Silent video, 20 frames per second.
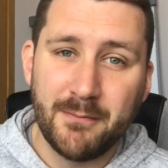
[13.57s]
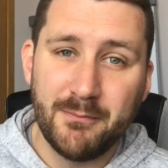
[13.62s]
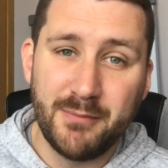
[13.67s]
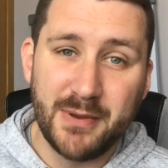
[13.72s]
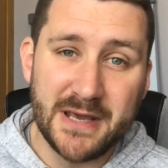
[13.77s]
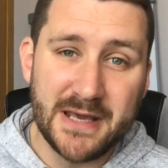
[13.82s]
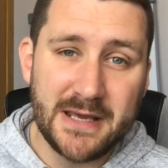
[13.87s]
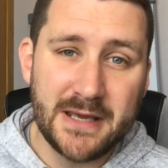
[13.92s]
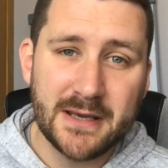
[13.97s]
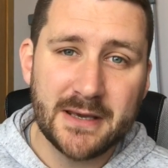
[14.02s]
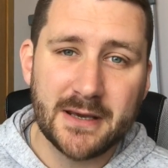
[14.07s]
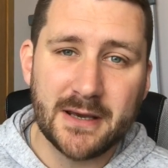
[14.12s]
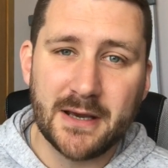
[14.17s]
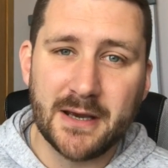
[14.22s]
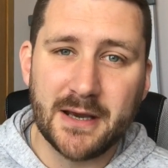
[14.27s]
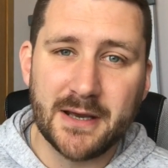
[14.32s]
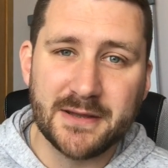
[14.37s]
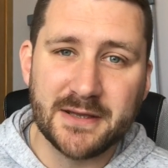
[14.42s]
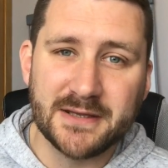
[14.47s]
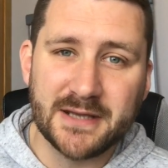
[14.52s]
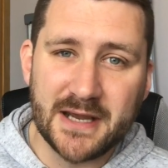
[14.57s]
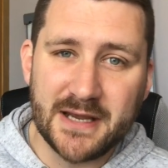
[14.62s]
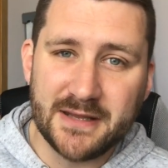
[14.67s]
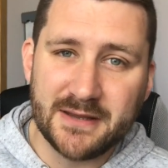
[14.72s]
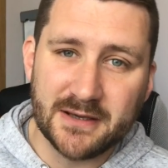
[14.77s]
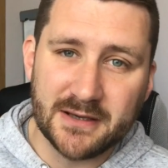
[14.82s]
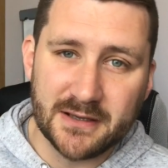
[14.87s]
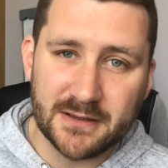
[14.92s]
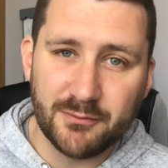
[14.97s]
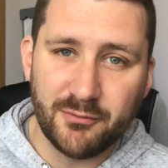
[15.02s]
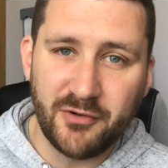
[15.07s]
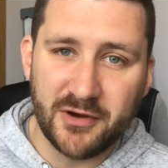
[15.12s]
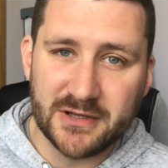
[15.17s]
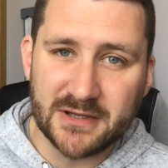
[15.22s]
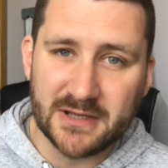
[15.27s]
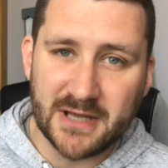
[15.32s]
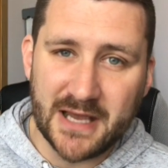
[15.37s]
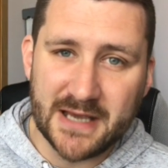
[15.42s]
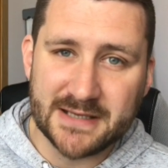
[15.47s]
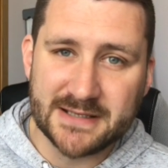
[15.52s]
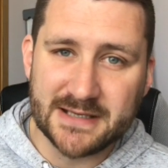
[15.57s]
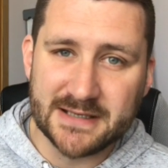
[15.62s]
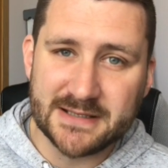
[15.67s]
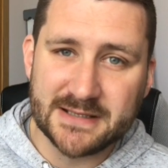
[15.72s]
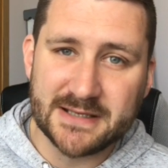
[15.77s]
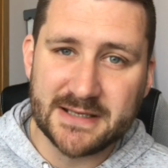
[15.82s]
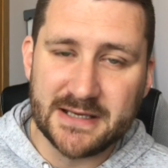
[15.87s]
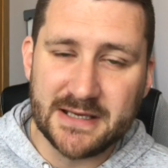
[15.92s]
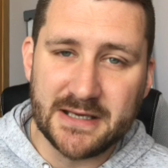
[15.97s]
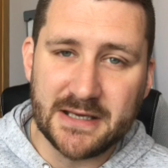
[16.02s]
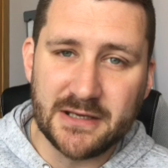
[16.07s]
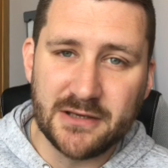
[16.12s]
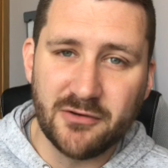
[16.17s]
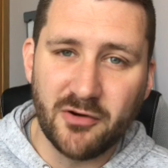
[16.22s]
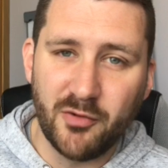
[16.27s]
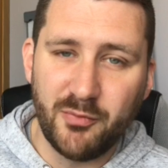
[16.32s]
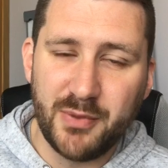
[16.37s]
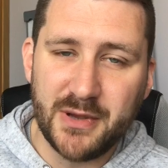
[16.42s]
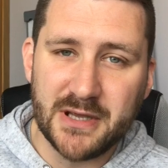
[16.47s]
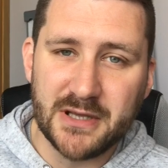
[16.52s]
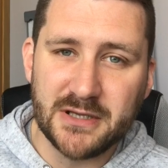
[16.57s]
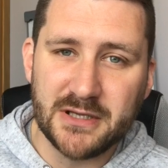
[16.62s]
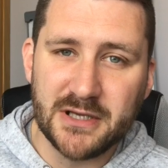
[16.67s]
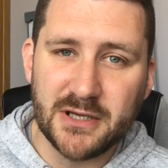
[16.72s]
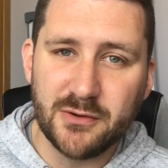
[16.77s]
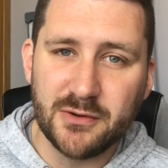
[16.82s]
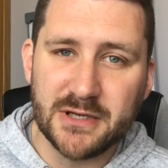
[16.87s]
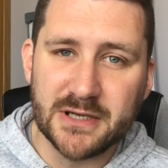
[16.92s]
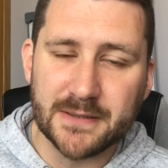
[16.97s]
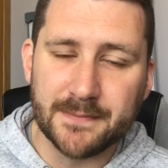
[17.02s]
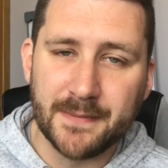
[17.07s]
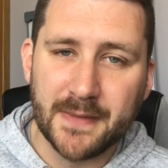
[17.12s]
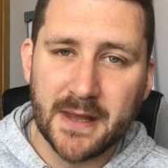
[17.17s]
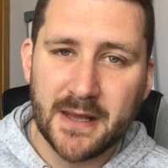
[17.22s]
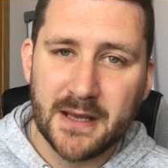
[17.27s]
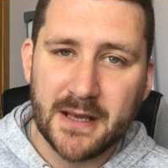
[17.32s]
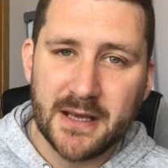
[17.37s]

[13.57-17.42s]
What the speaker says: be the day that Britain exits the European Union.